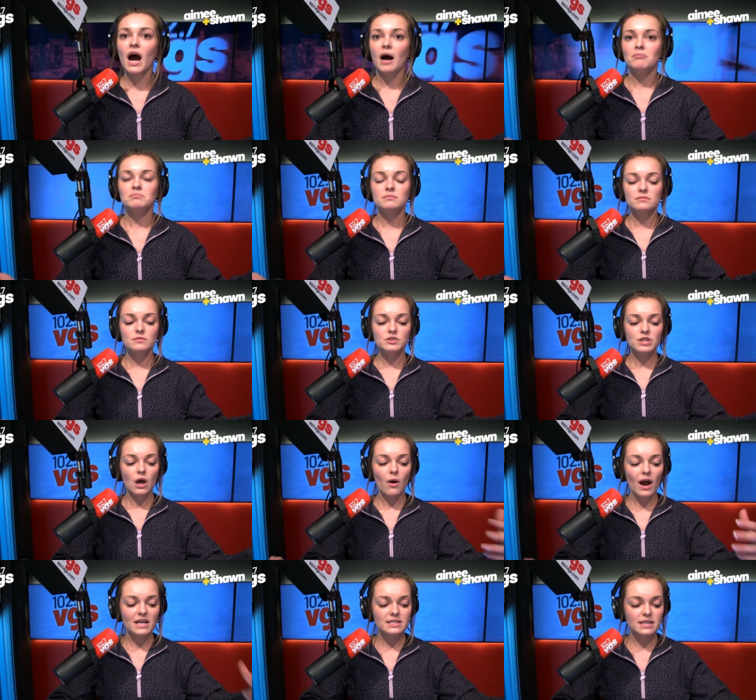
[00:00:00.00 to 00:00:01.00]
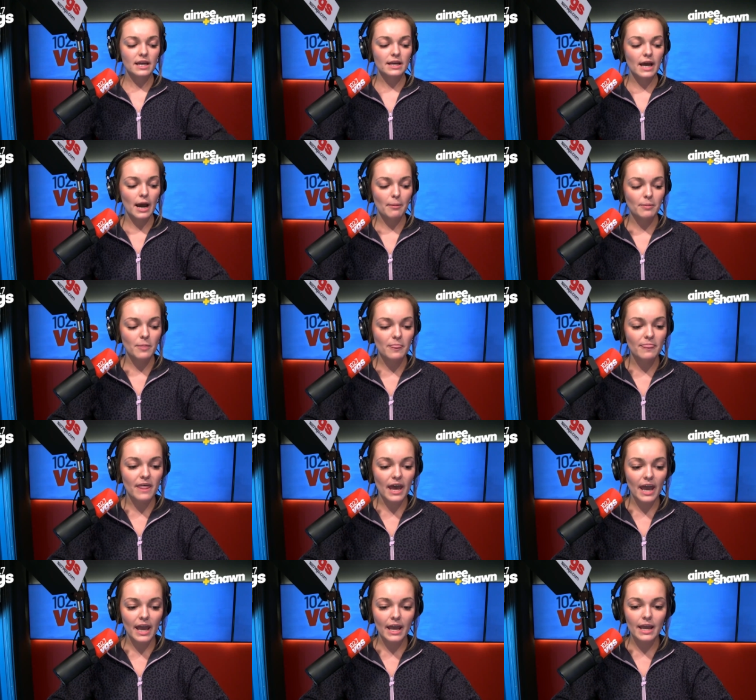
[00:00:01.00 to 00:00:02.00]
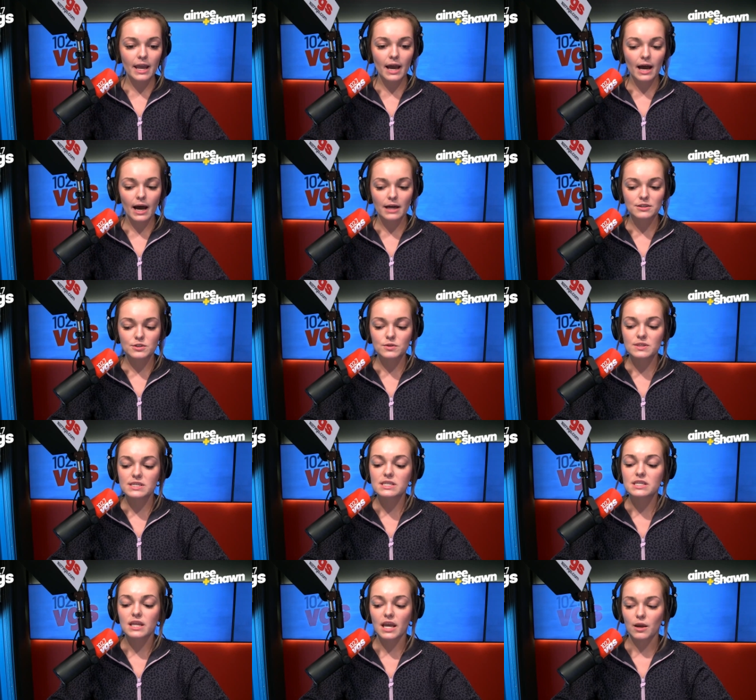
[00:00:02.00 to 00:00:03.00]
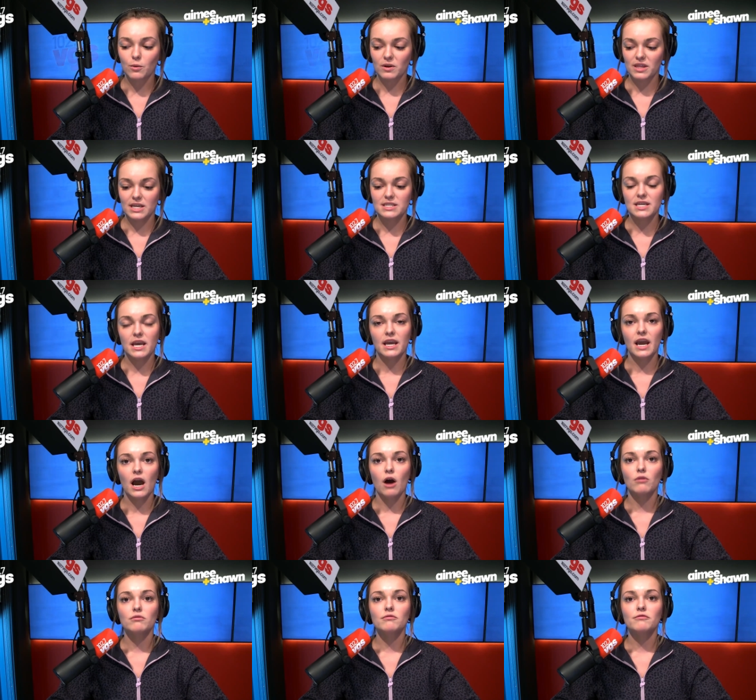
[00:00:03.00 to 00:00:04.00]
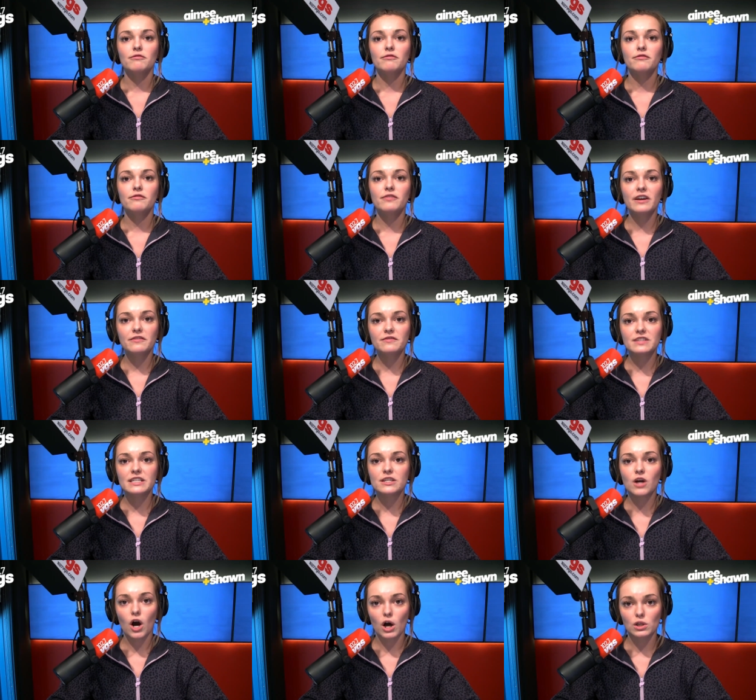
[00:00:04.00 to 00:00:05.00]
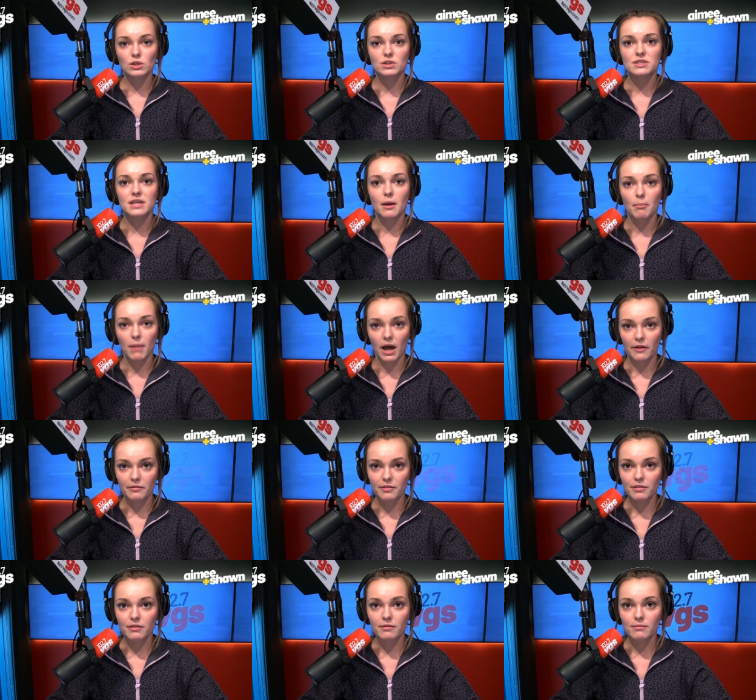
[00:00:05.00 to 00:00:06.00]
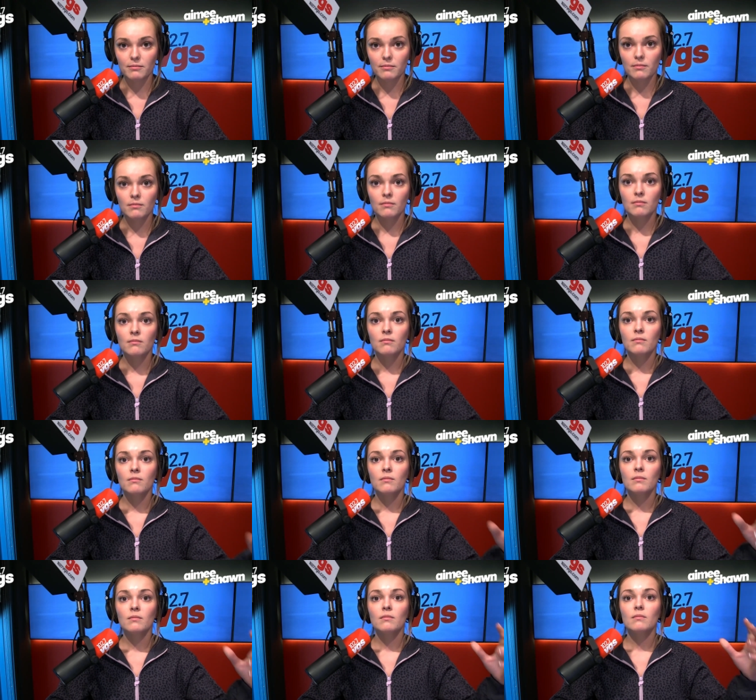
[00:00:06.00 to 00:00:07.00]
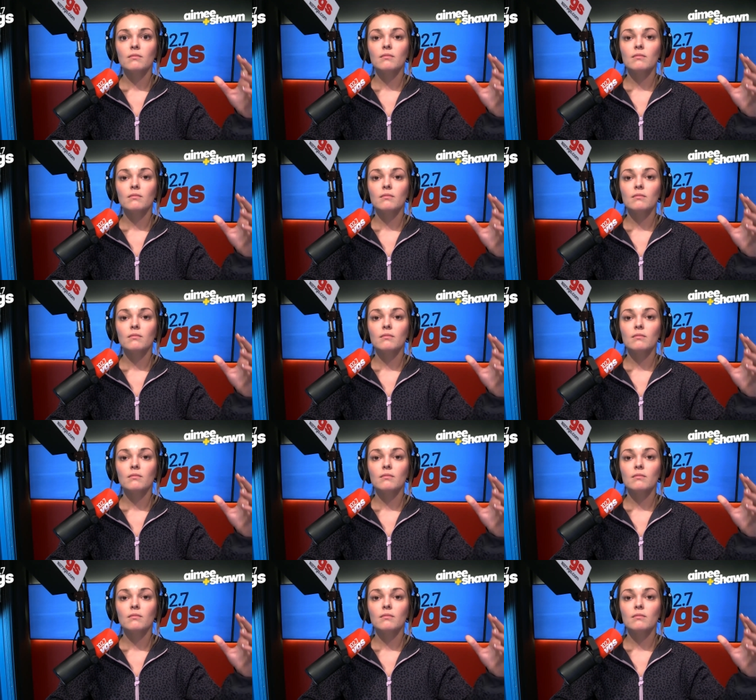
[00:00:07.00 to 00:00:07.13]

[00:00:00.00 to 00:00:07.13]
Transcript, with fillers: Okay. So I sign up. They do this thing where they take out $50 a month. Why?